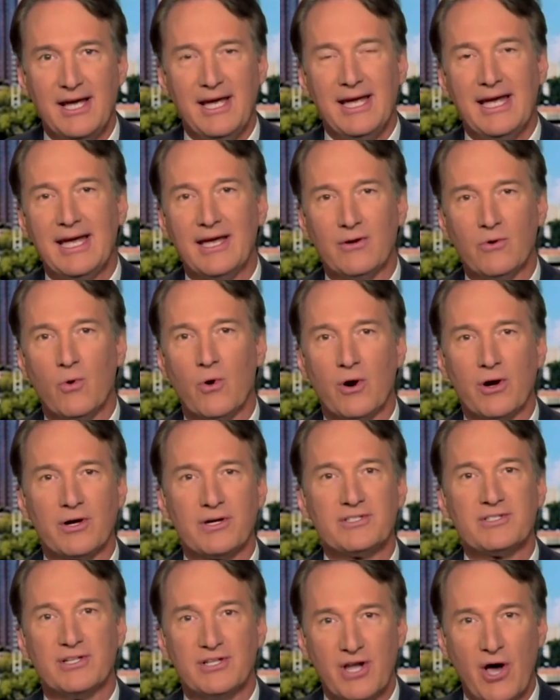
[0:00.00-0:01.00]
in
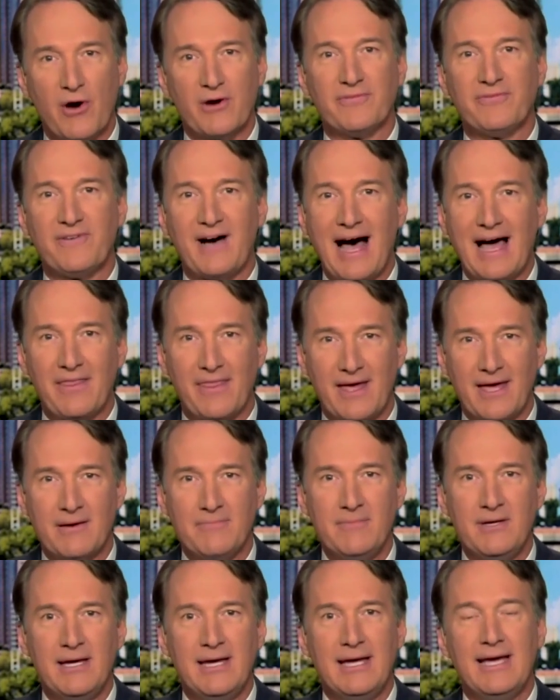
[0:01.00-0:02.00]
order to notify
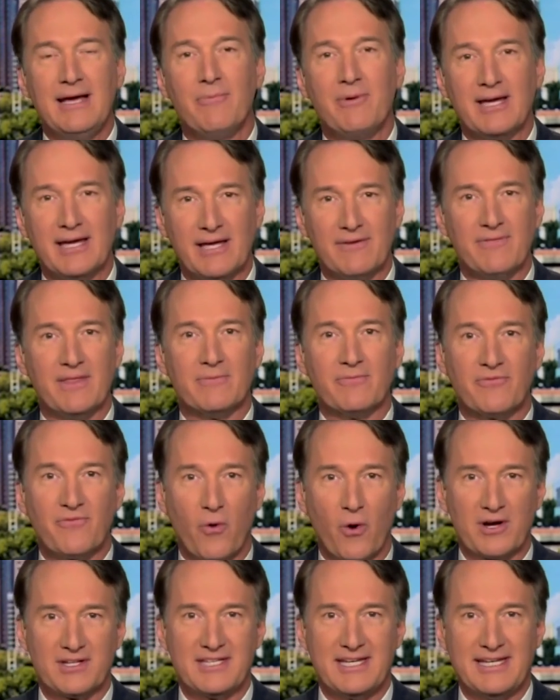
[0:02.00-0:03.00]
them. We give them
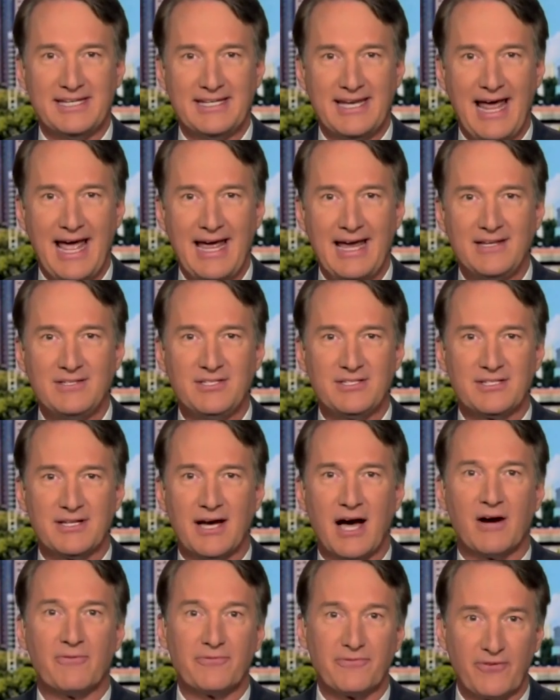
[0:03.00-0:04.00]
14 days
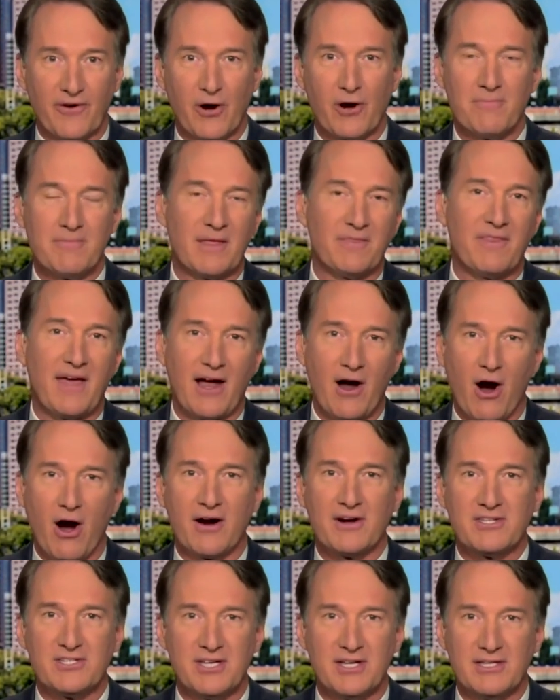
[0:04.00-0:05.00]
to affirm that they
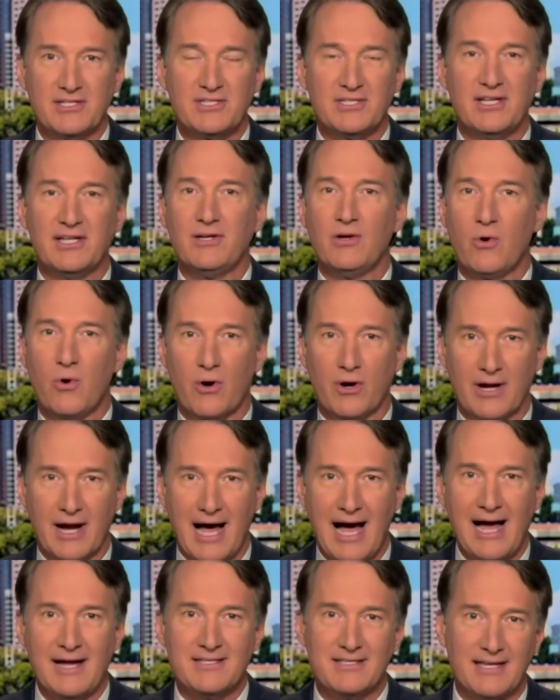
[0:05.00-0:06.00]
are a citizen or
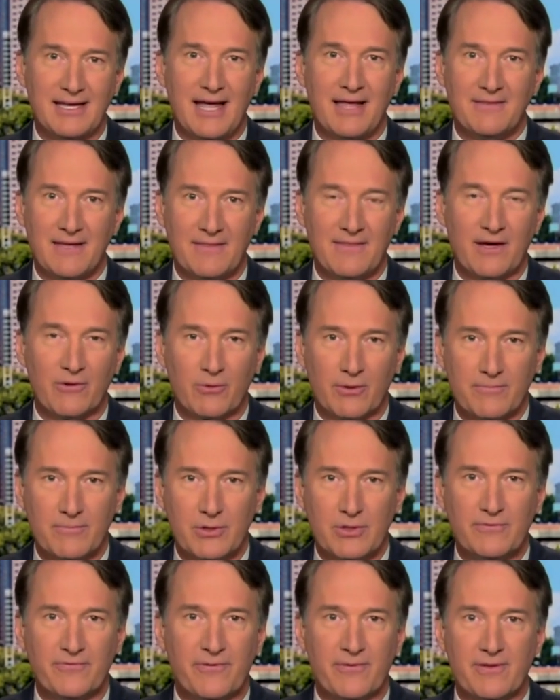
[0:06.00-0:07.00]
not, and then they're
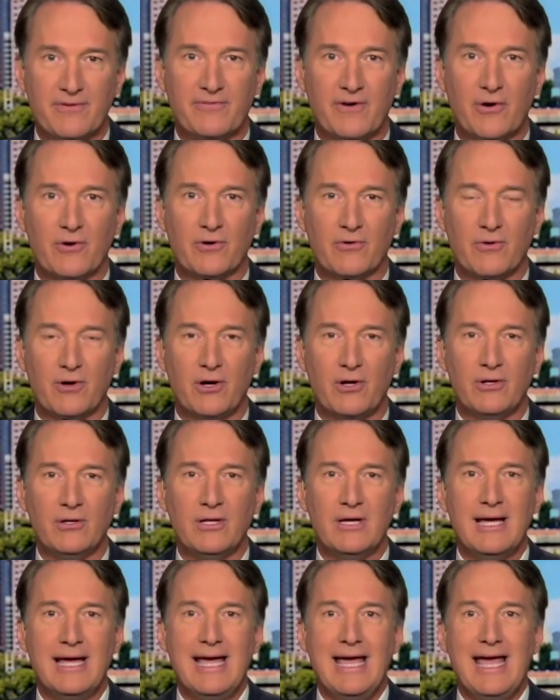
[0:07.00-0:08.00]
removed from the voter
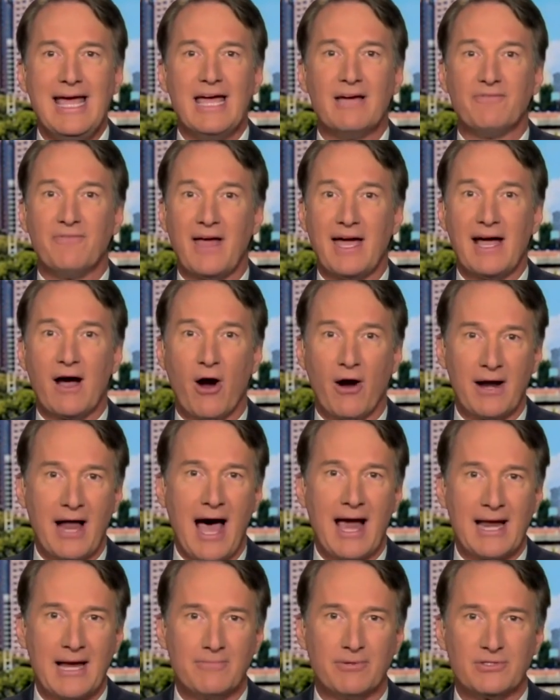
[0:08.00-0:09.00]
roll if they are
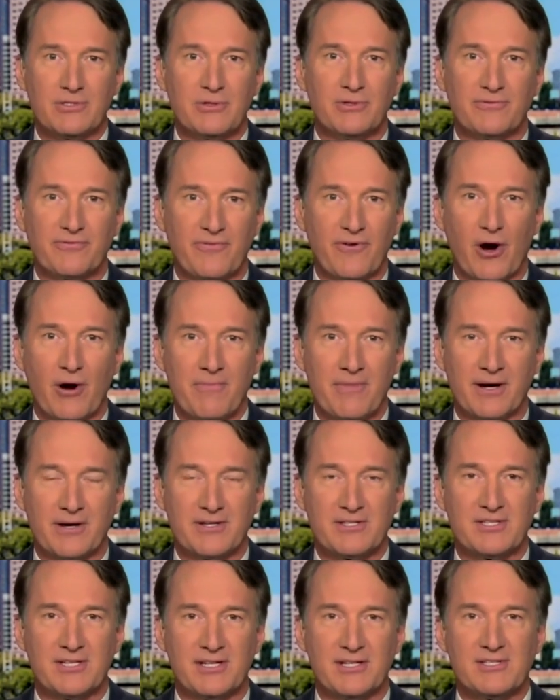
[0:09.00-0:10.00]
not able to affirm they're
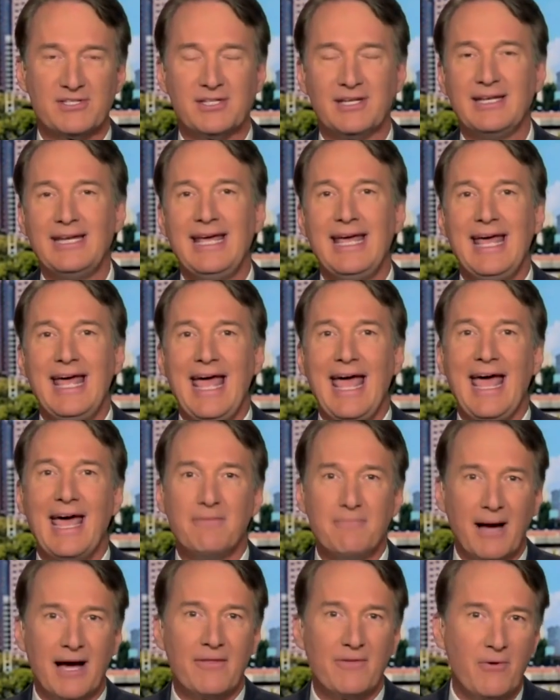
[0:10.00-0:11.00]
a citizen.
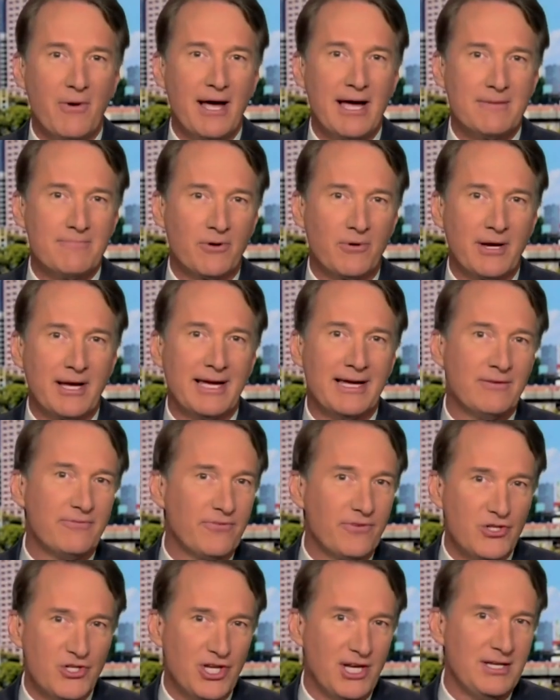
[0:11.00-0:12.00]
And by the way, in Maria, in
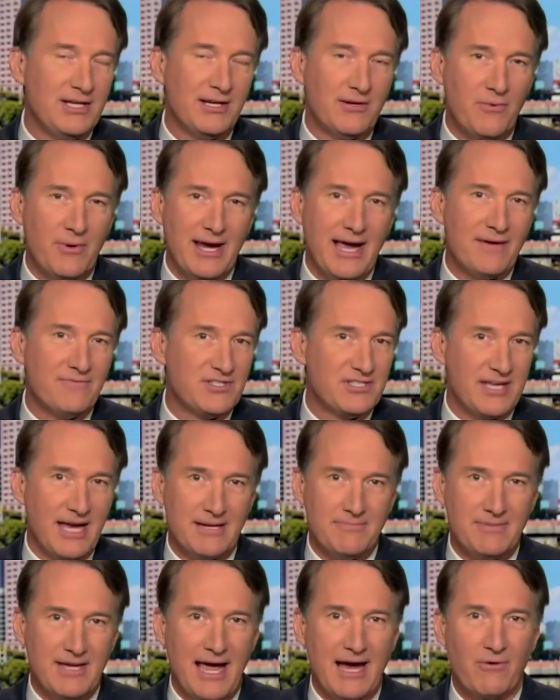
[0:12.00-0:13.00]
Virginia, we have
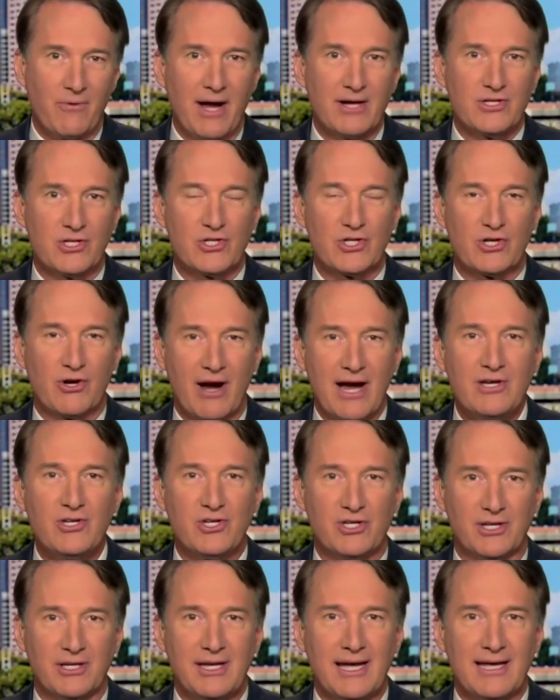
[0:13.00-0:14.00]
same-day
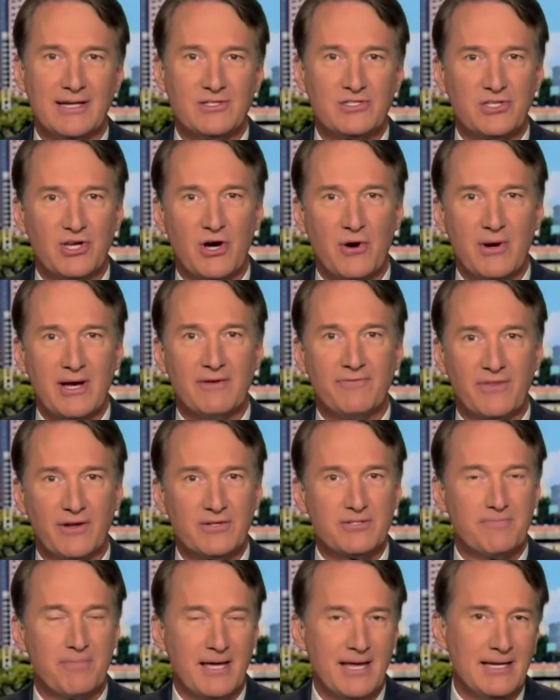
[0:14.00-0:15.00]
registration. And so if
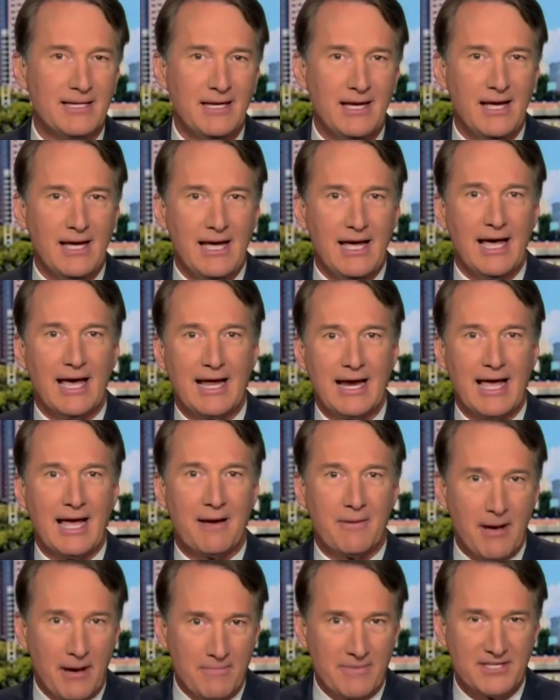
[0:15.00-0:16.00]
there's been
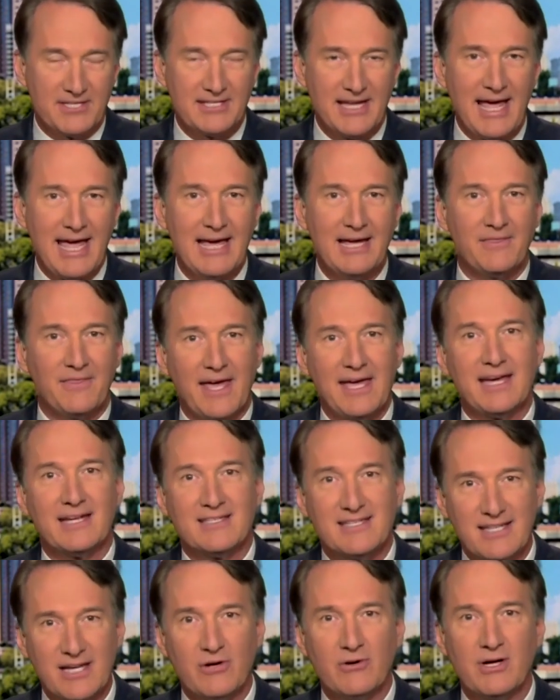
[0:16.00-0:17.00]
a mistake, they
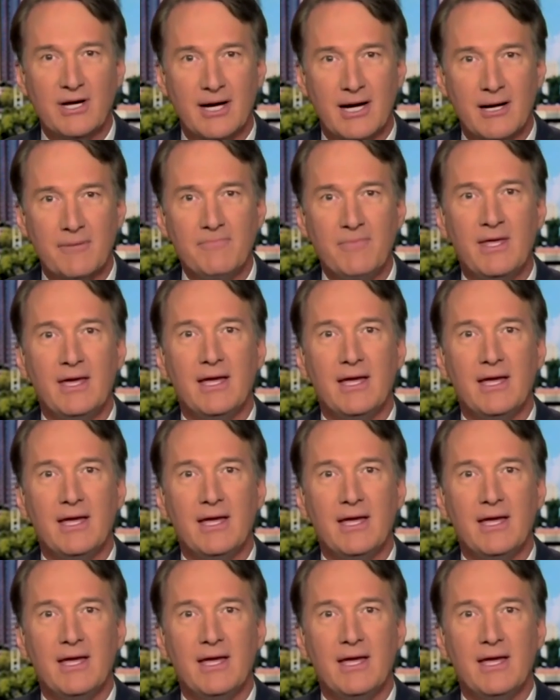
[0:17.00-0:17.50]
can still come,